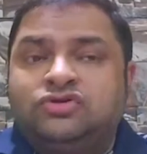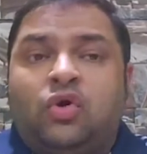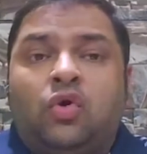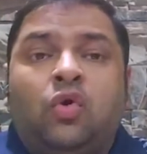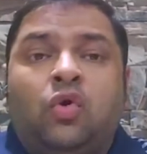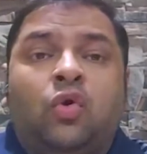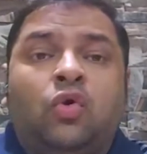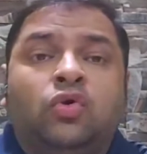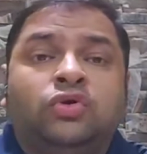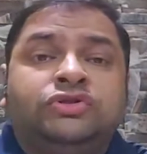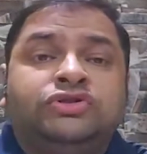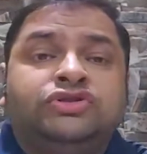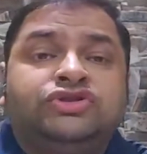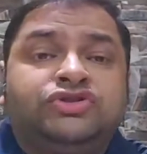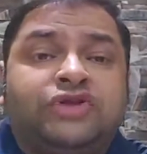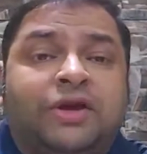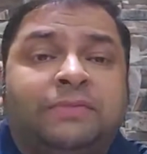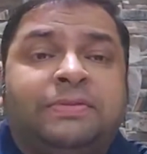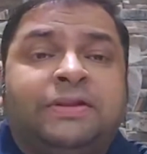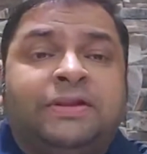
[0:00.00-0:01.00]
own
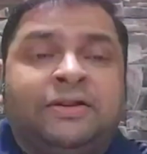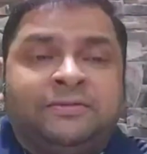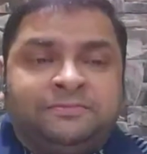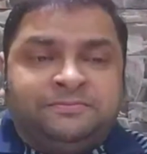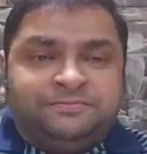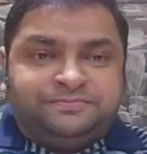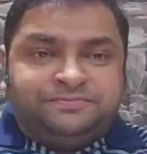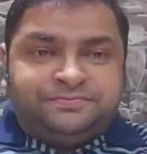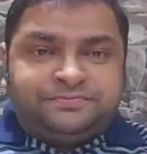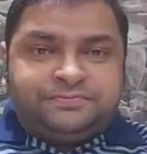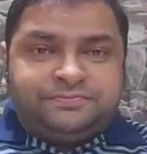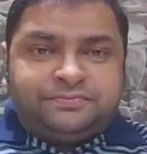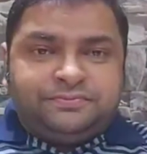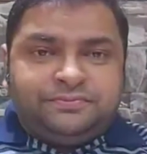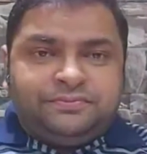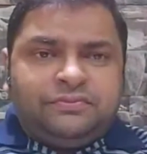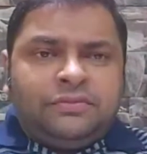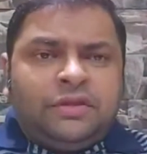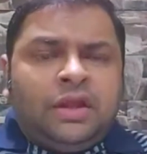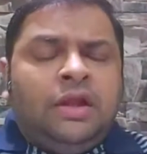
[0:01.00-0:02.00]
trouble.
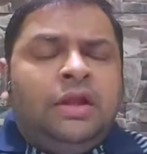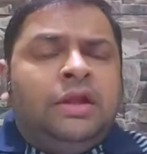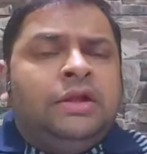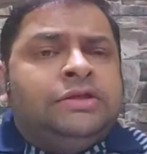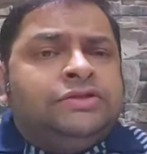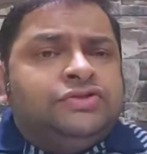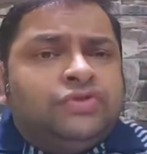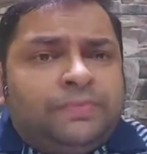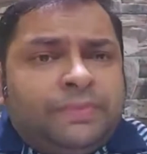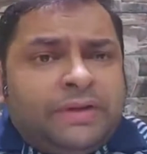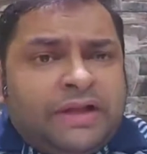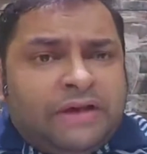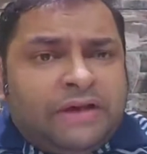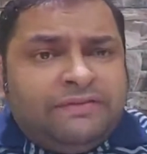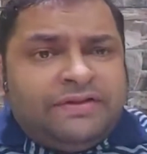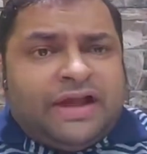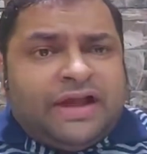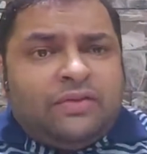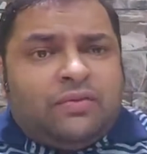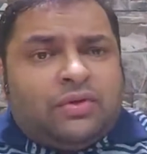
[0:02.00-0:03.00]
So
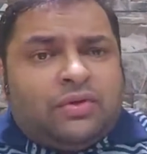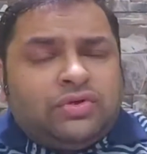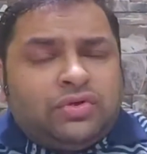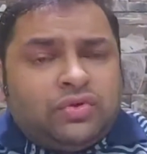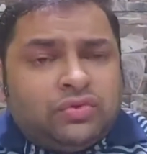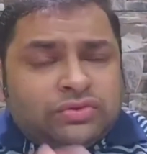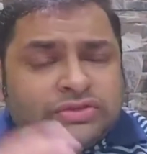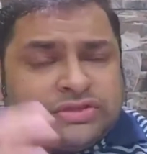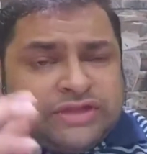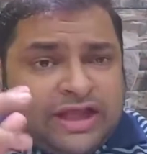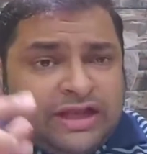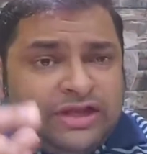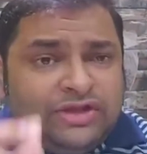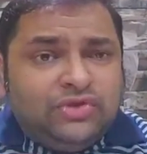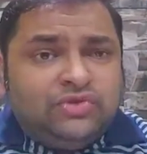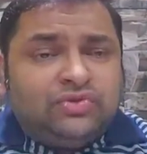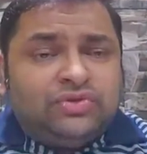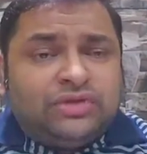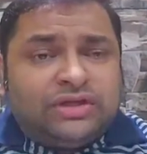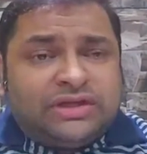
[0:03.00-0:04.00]
beloved, I want to tell
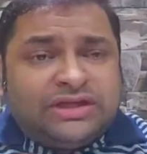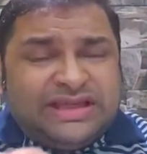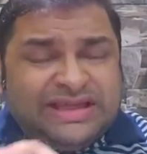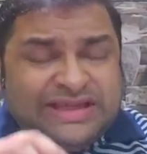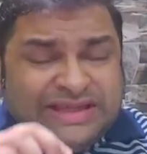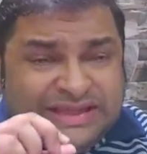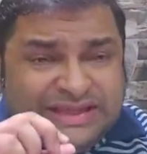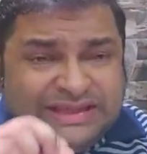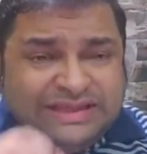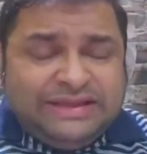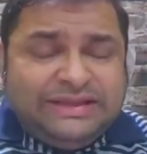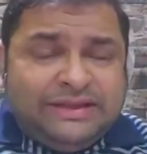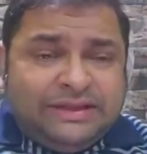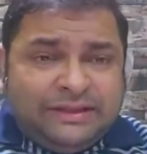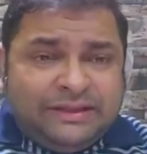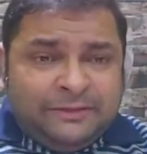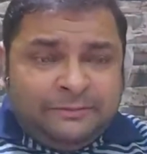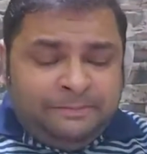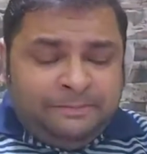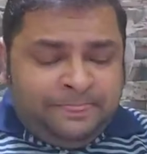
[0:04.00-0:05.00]
you the
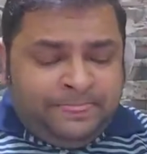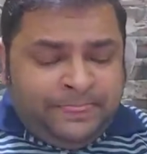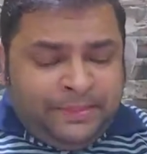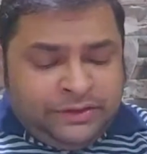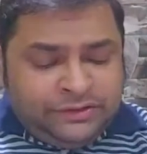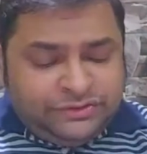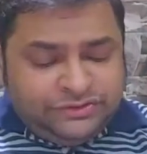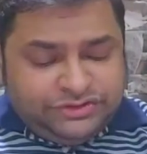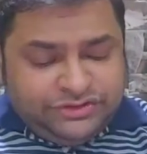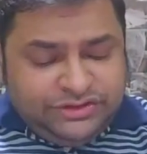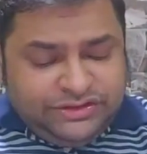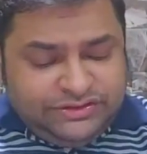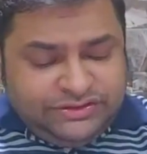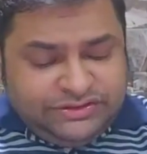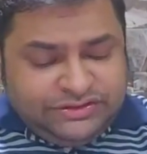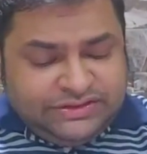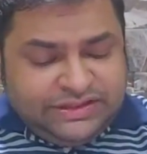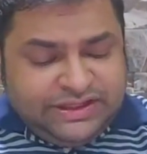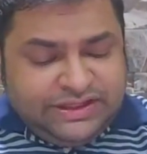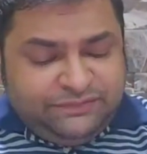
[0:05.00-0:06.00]
key.
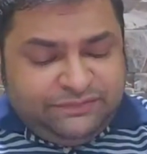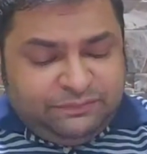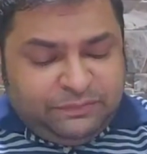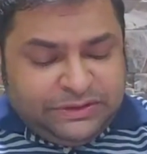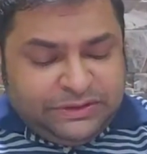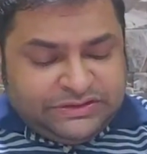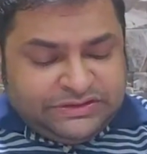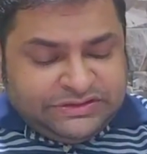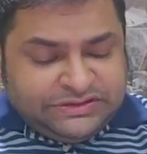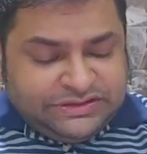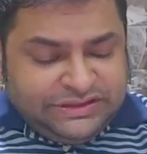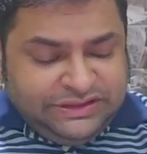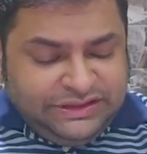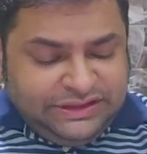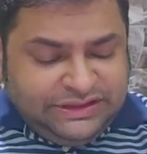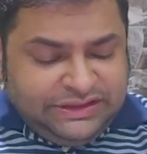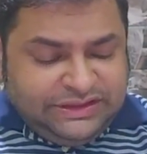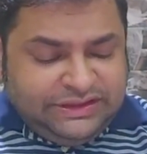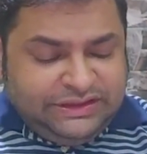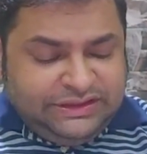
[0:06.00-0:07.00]
Jesus saying, but
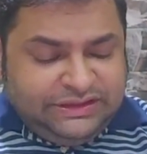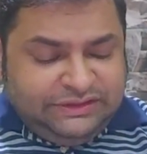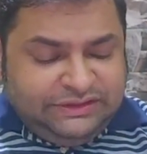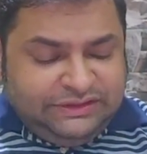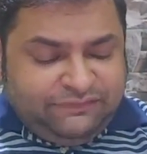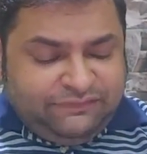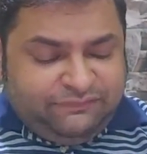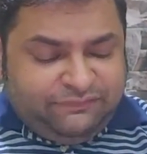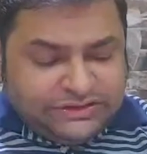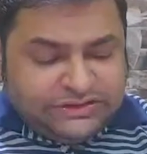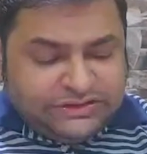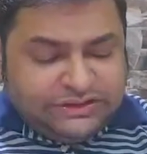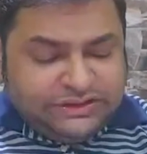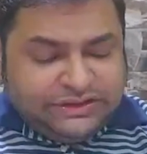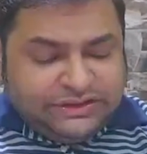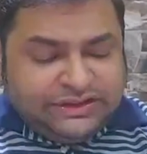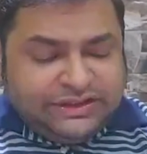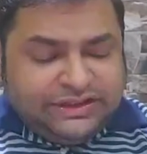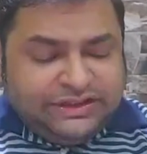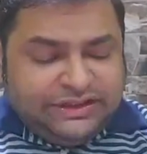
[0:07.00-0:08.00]
seek first the
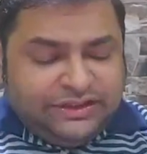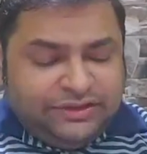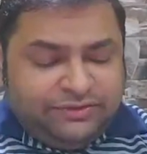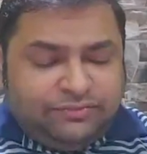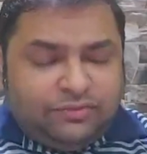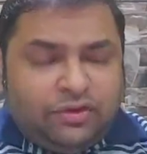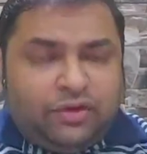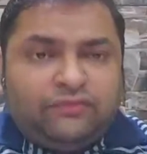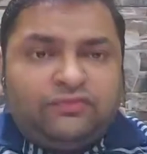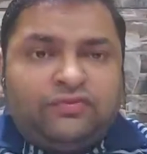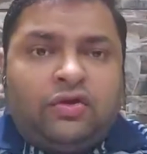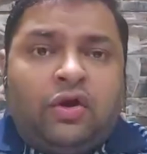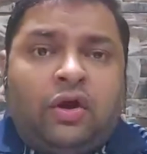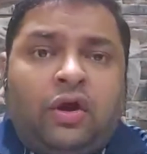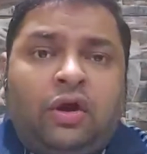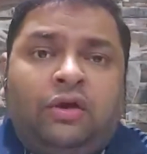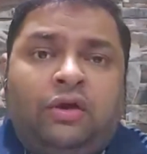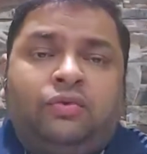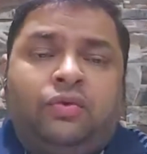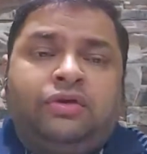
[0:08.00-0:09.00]
kingdom of
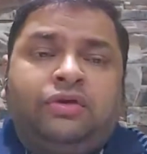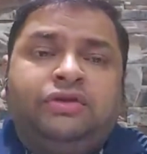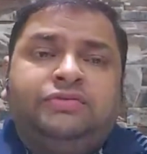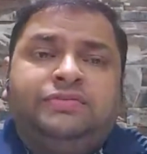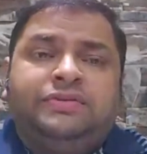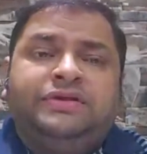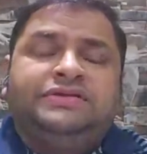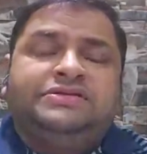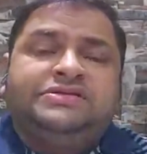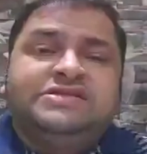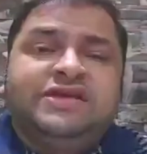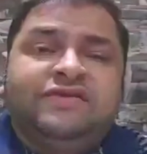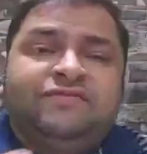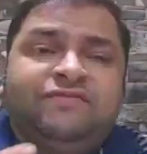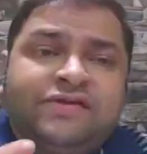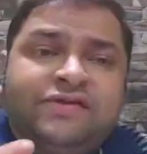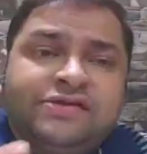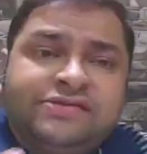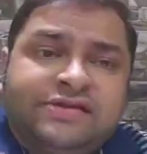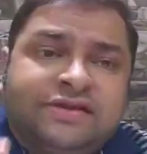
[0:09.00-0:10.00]
God. What does it mean, seek
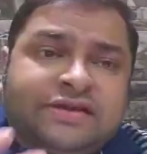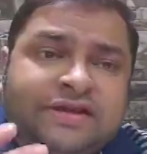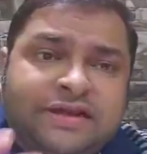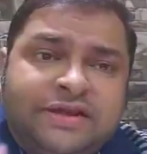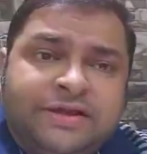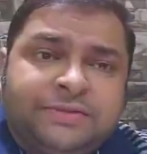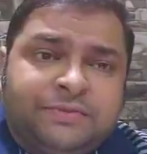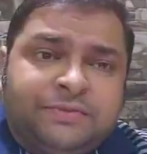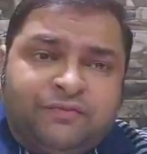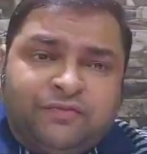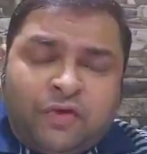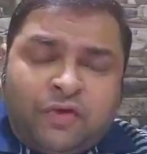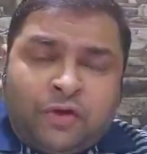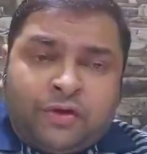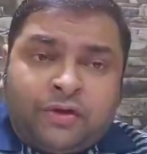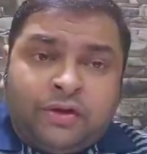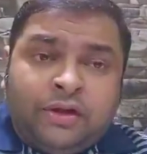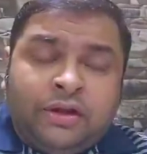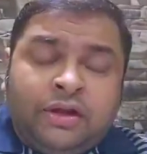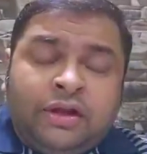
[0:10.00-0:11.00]
first the kingdom of God?
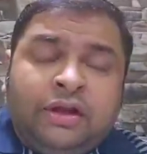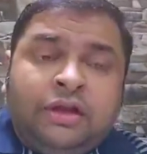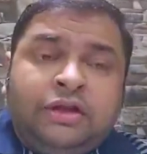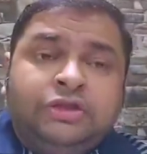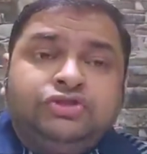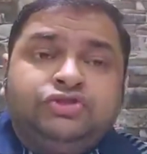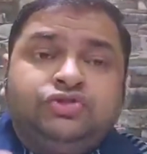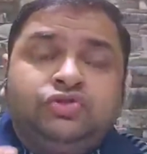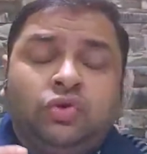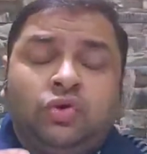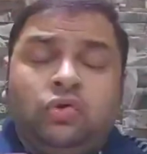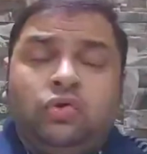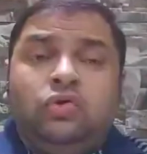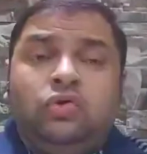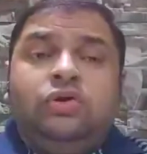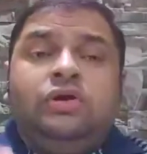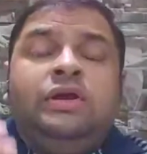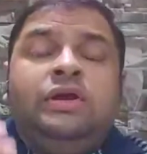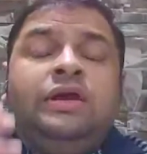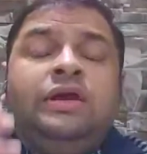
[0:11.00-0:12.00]

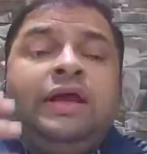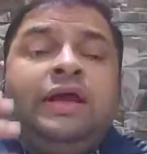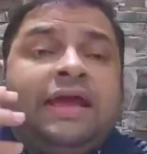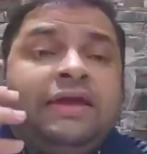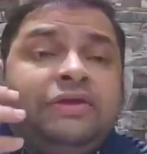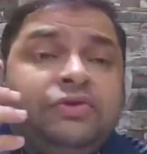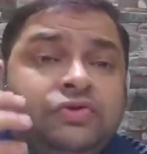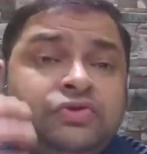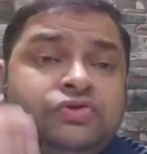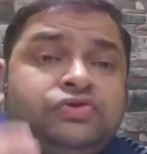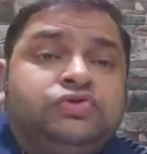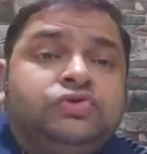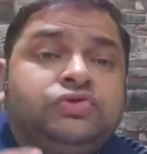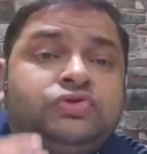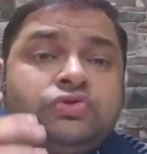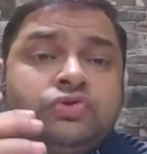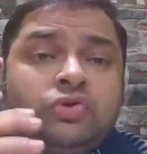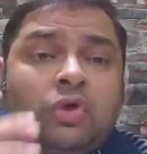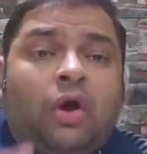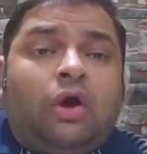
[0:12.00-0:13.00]
So you
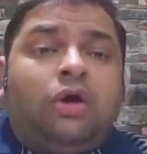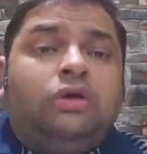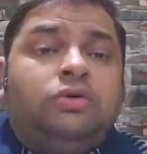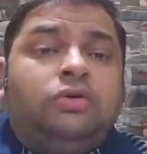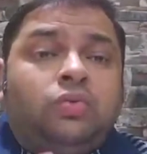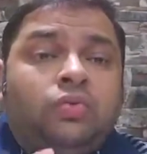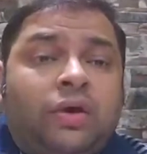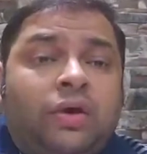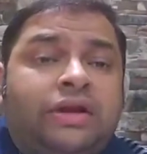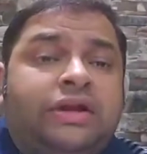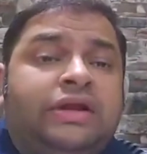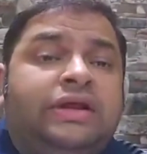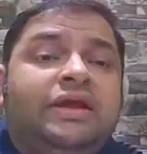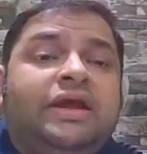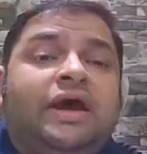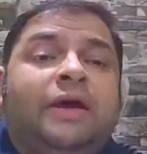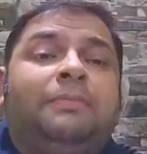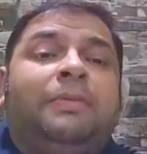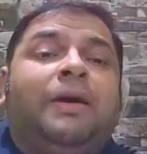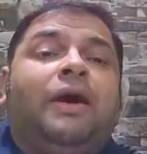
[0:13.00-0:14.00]
should not worry
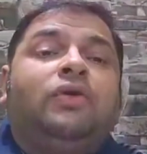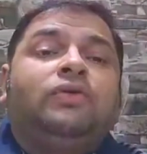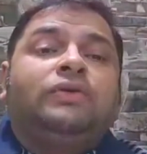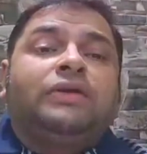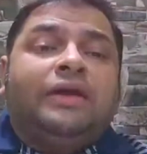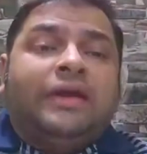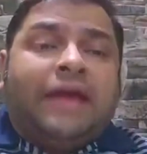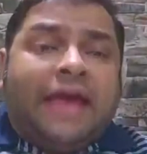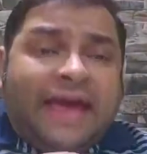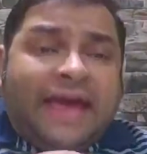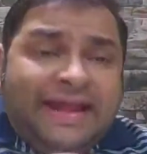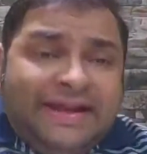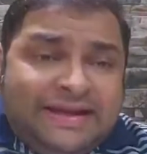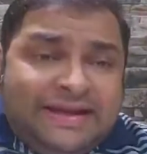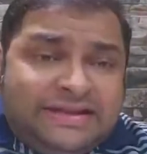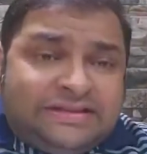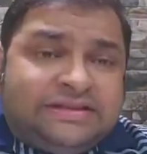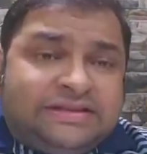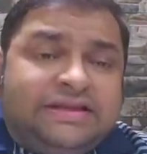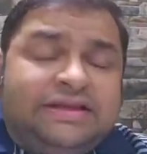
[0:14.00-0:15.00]
about
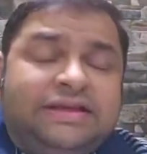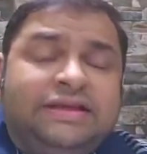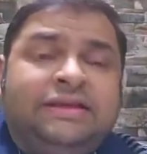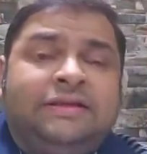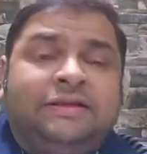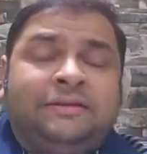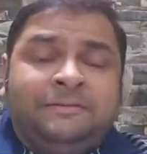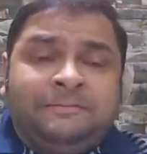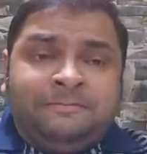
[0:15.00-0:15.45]
anything.